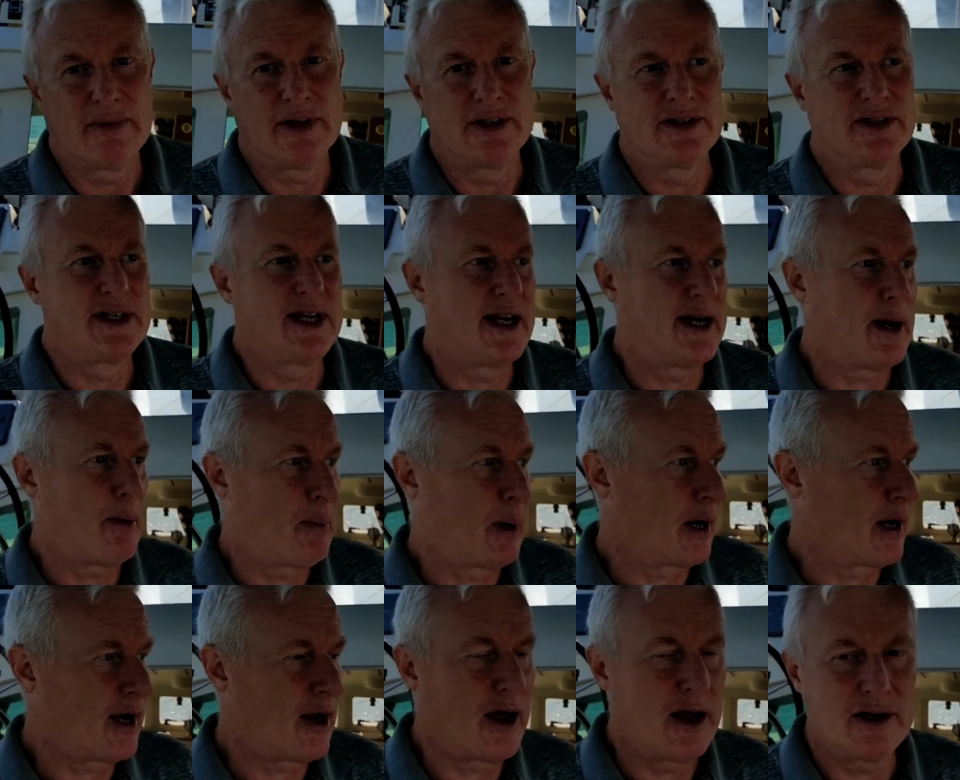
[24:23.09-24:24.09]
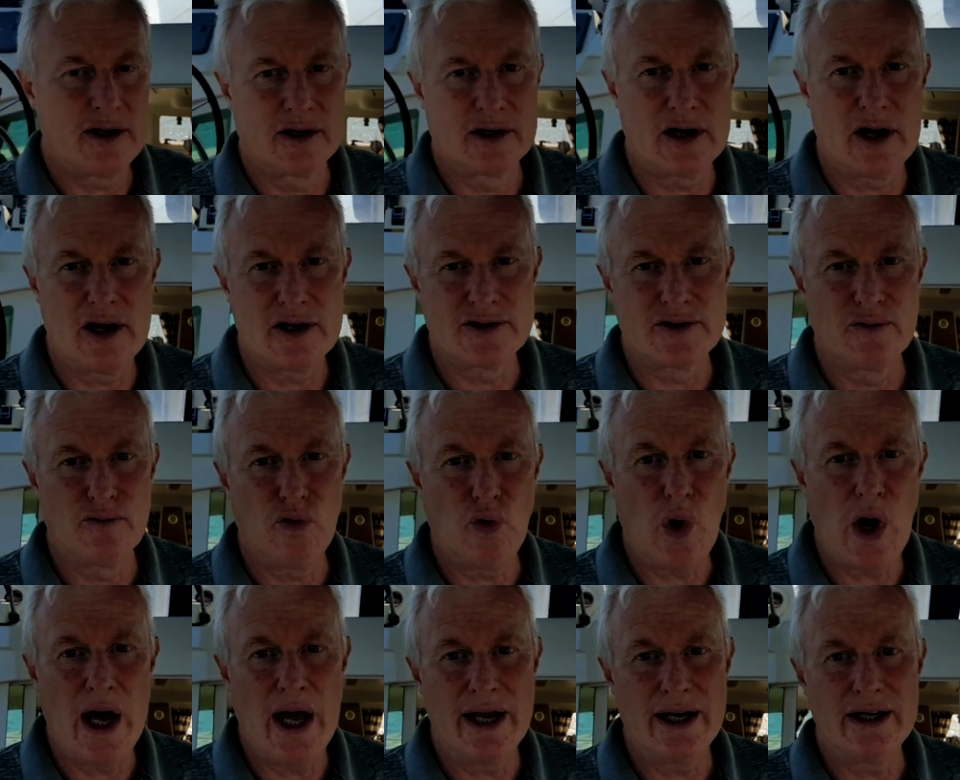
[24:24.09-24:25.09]
set up a glass of
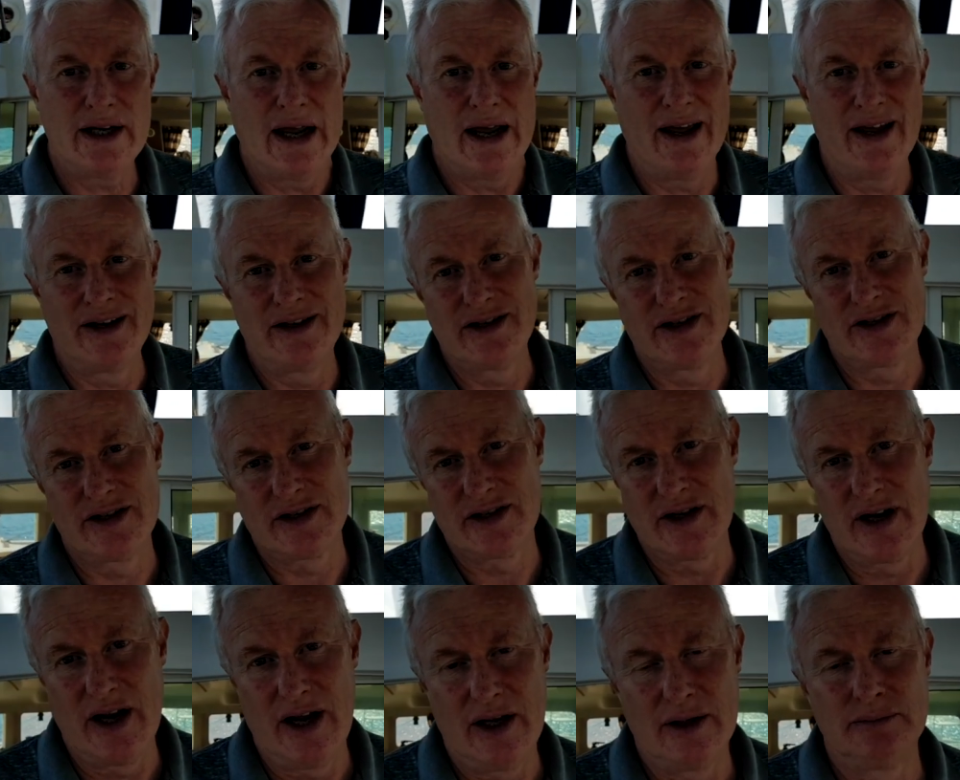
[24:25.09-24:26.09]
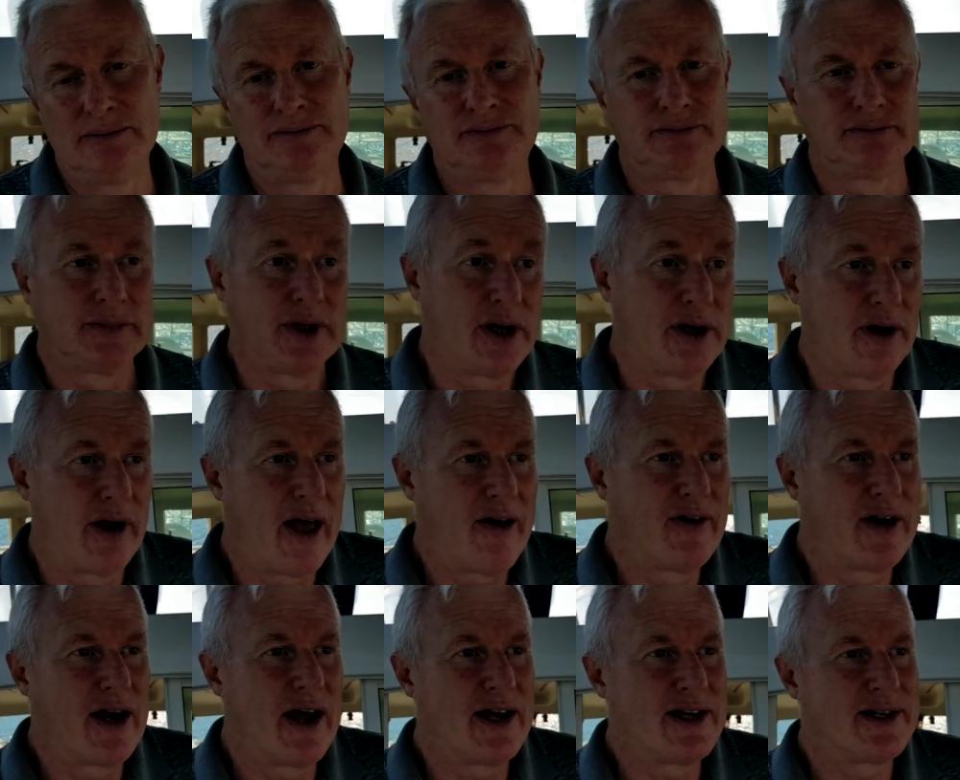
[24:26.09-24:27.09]
wine and, um, you know, have
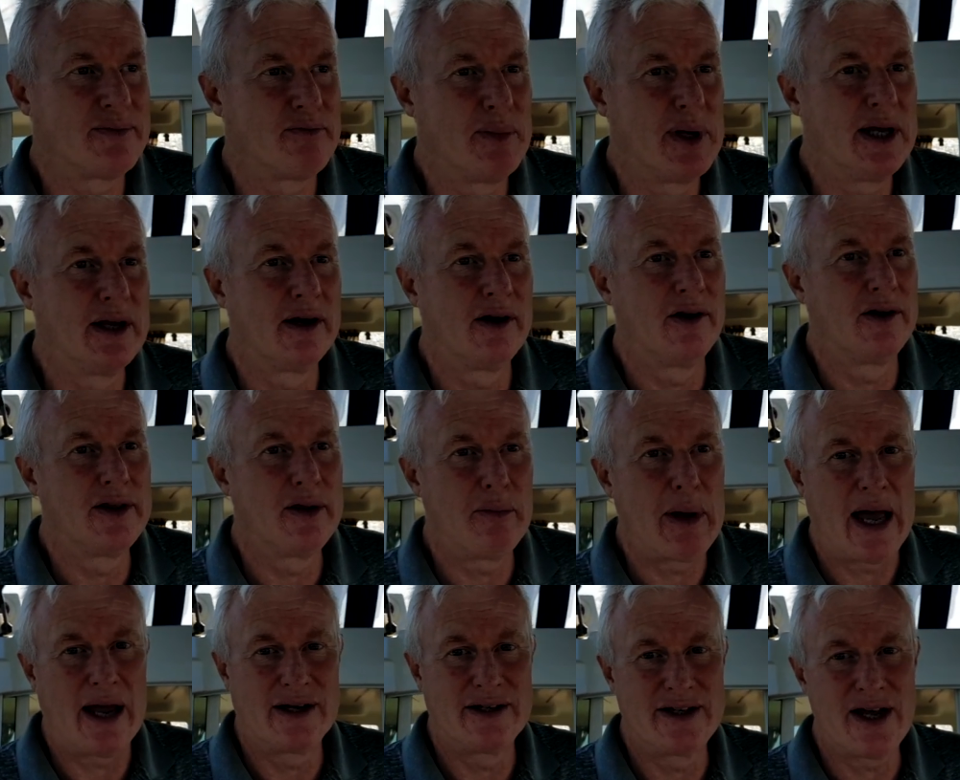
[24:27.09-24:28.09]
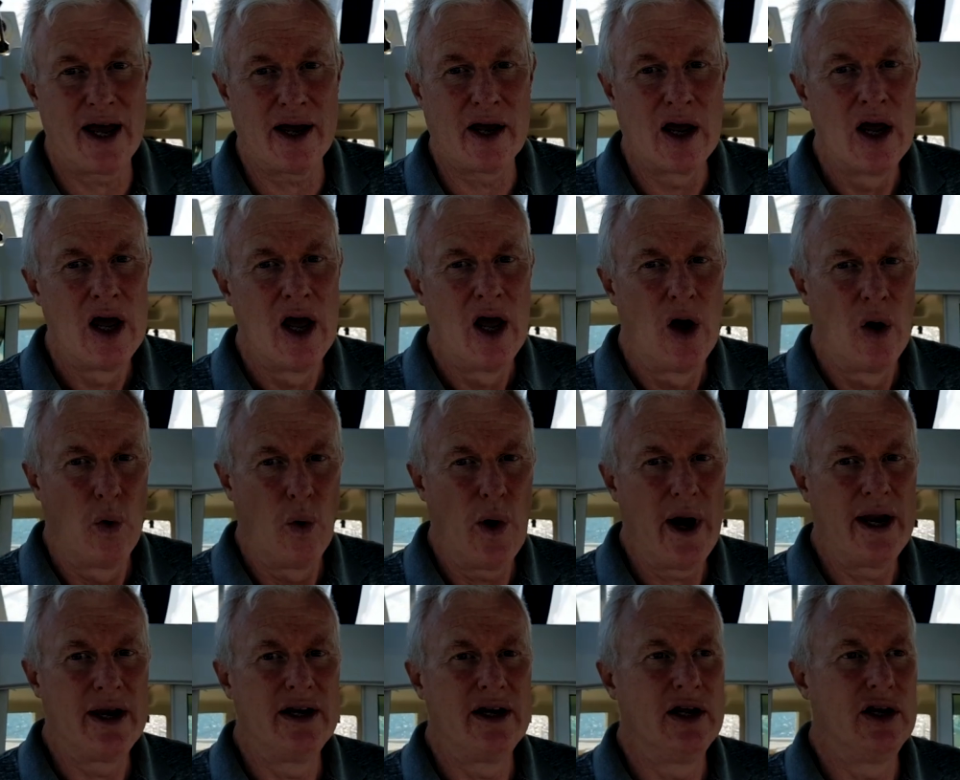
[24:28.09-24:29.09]
a nice meal on the back deck
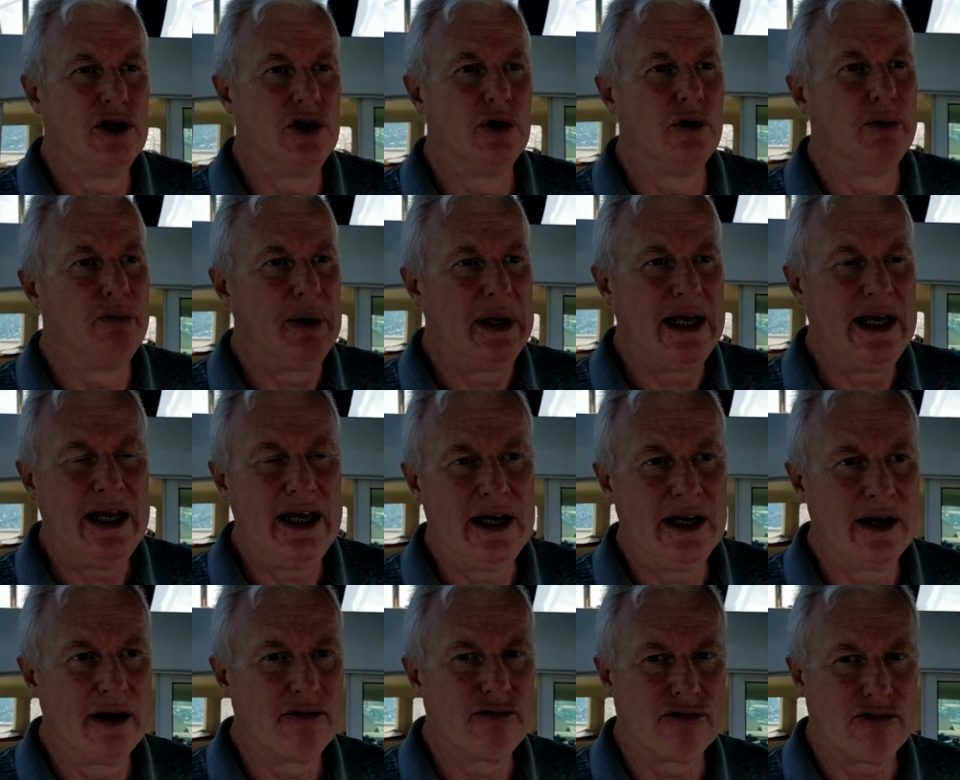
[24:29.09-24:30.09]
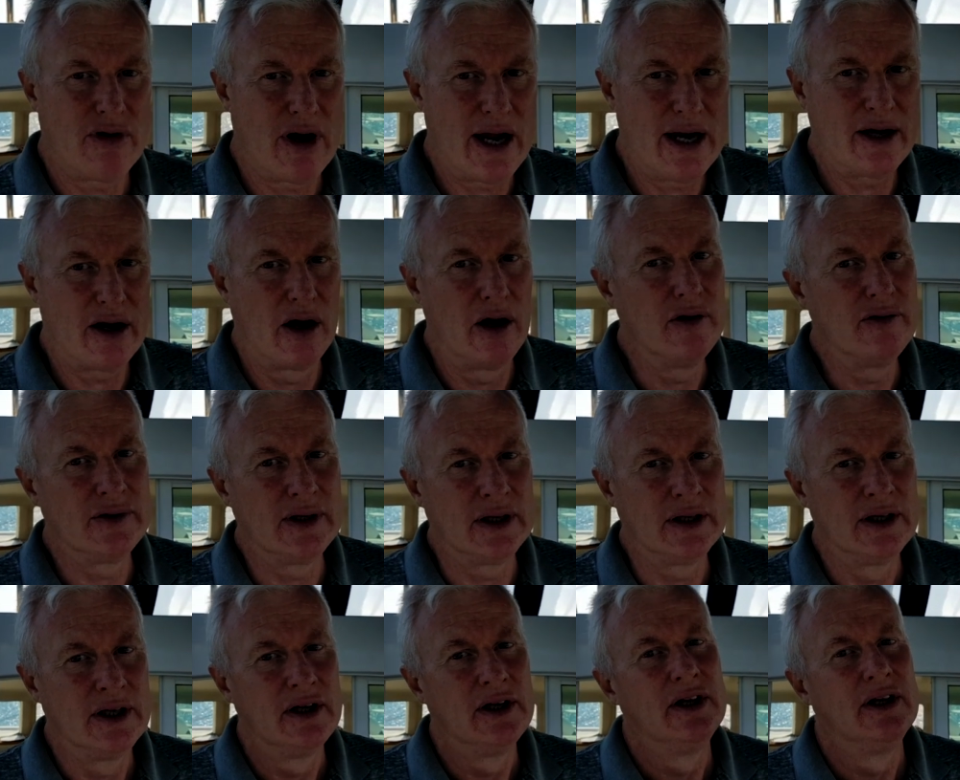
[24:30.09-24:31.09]
when you would be heeling right over
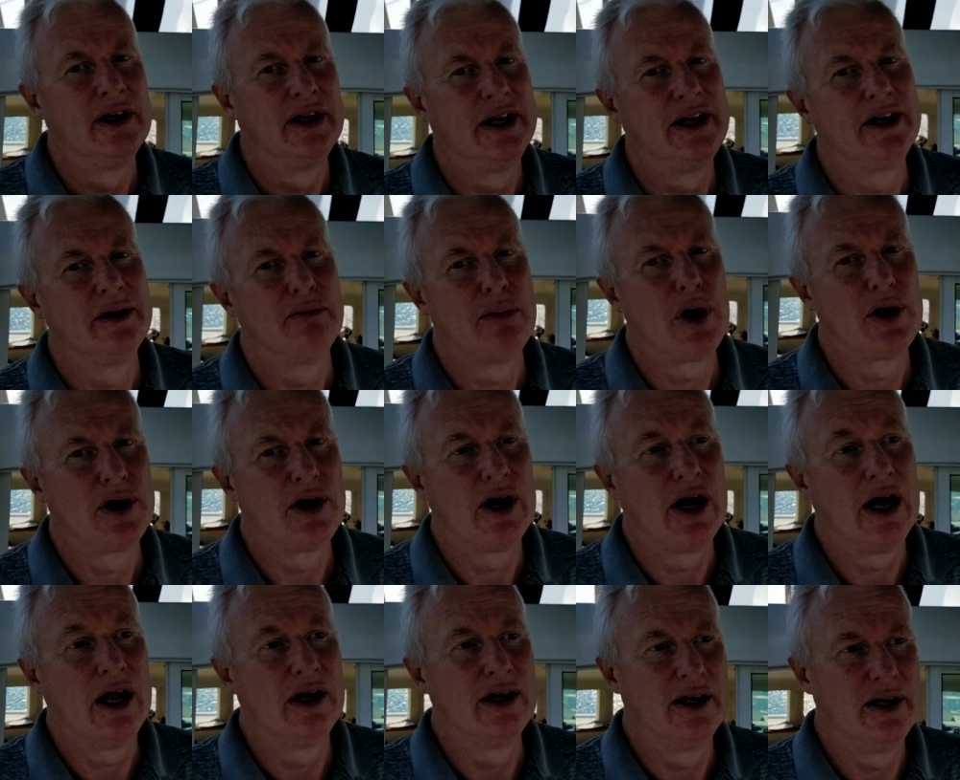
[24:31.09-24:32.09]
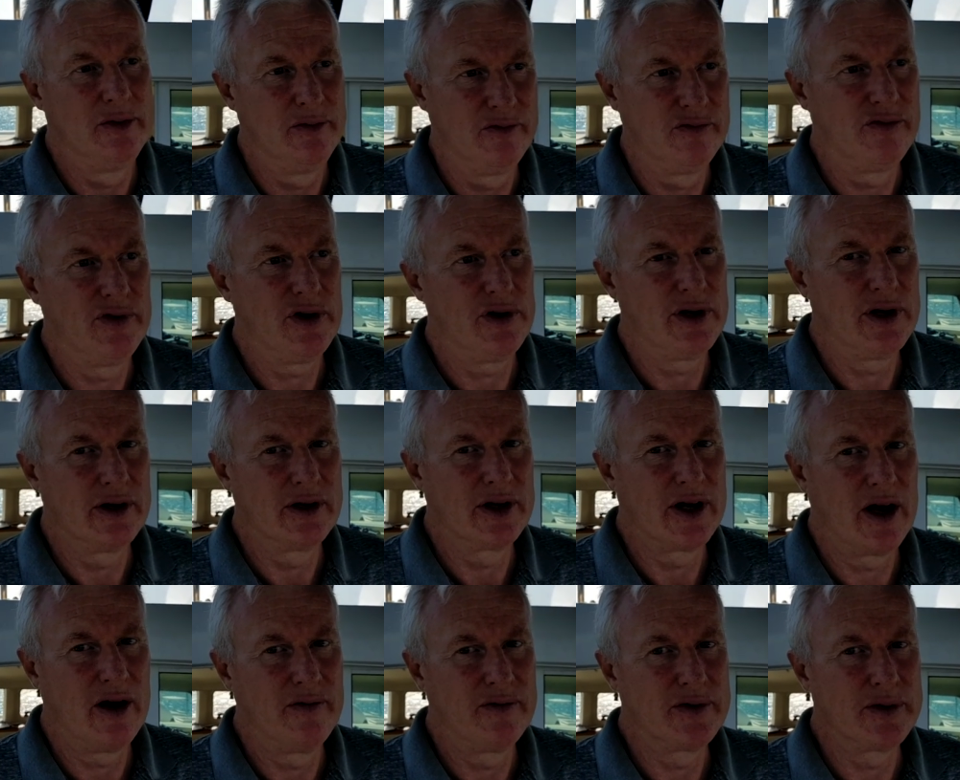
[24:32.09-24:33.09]
in a monohull and very
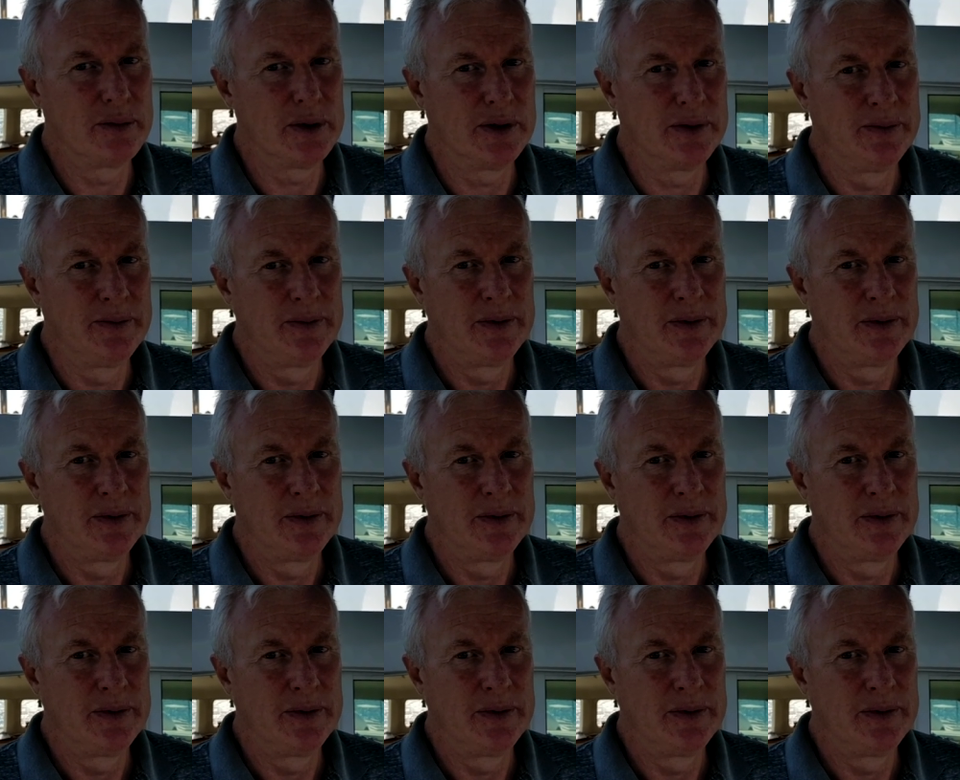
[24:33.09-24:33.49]
uncomfortable.